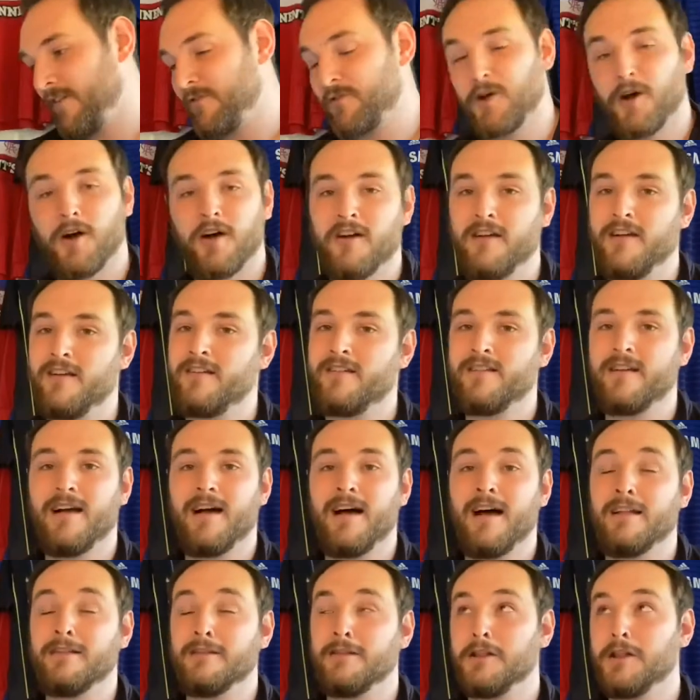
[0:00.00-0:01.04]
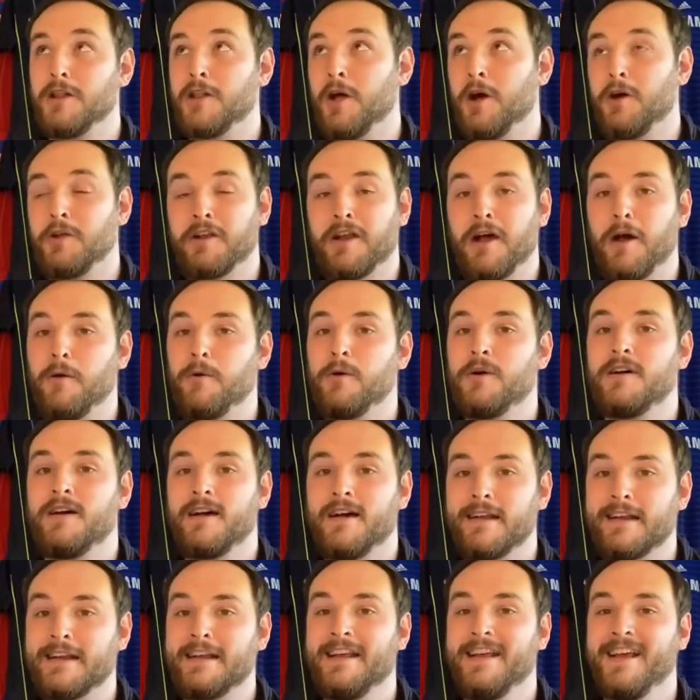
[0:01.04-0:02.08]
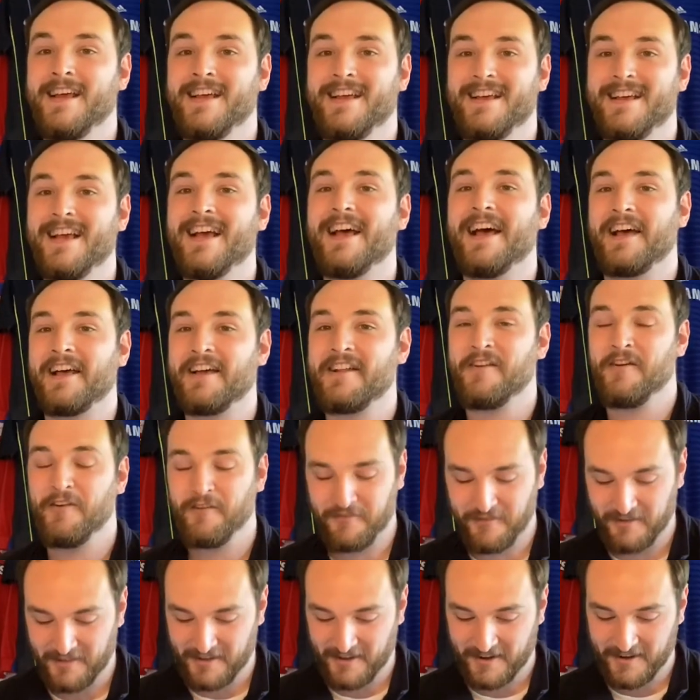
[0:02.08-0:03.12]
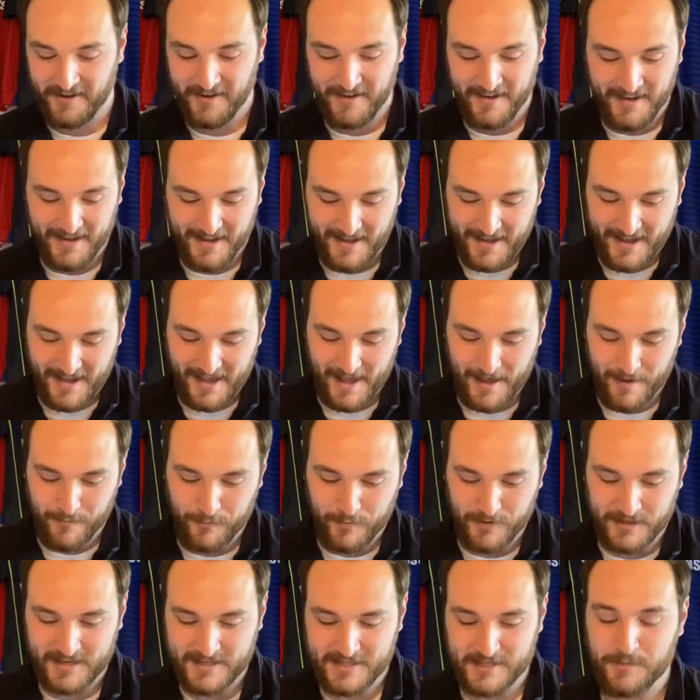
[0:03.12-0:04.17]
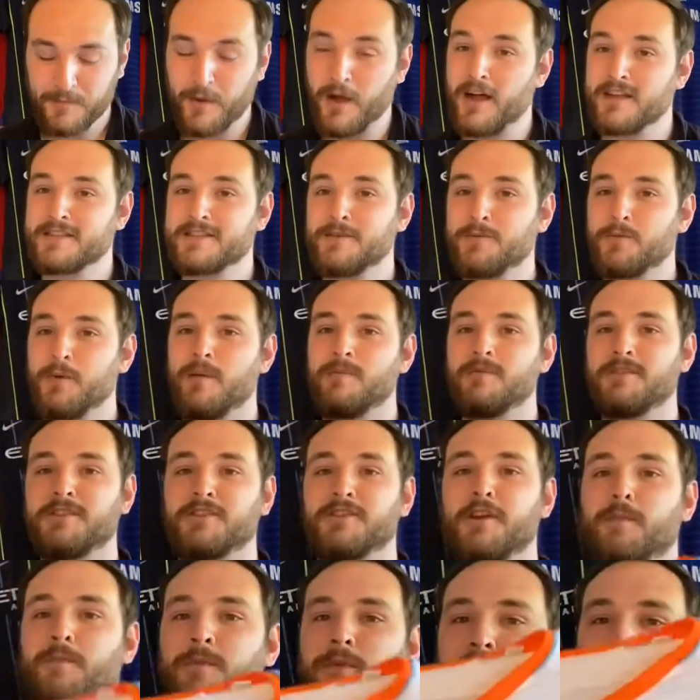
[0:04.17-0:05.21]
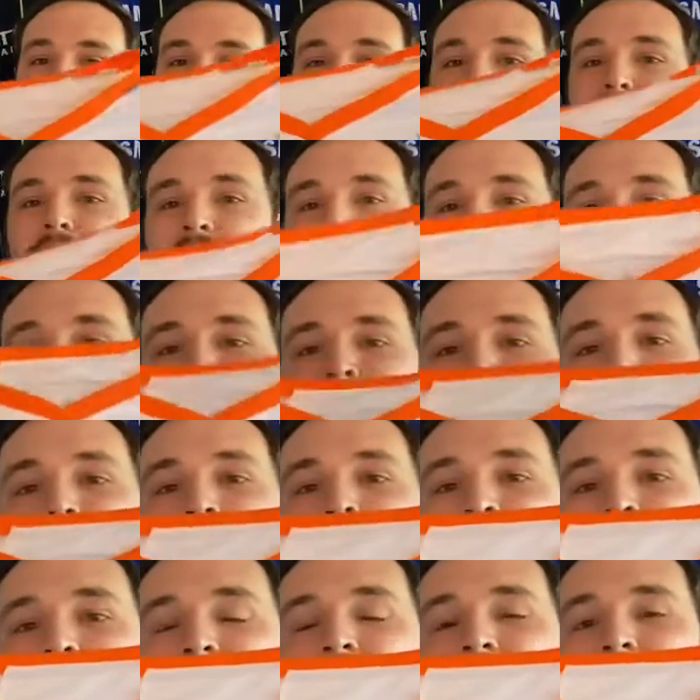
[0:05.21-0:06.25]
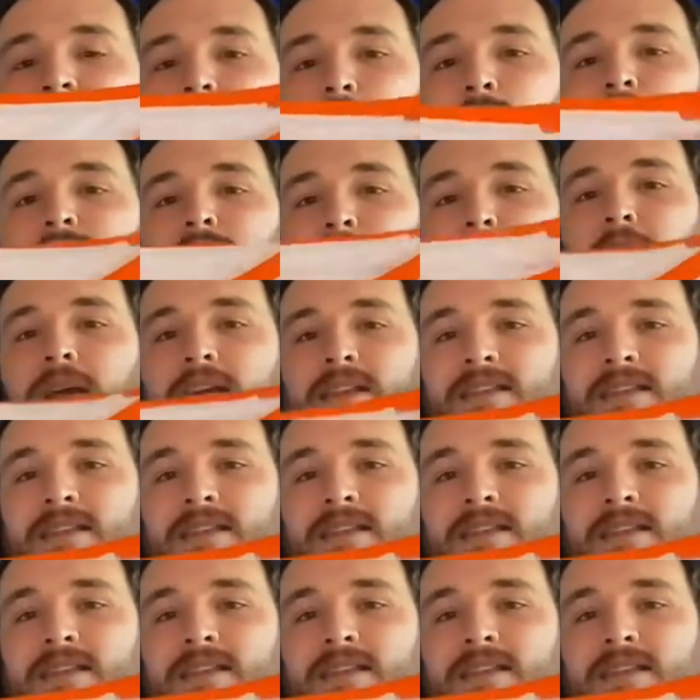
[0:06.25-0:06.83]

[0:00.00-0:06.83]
got a lot now, an awful lot. But this is part of the women's job lot that I mentioned in the last video, which I paid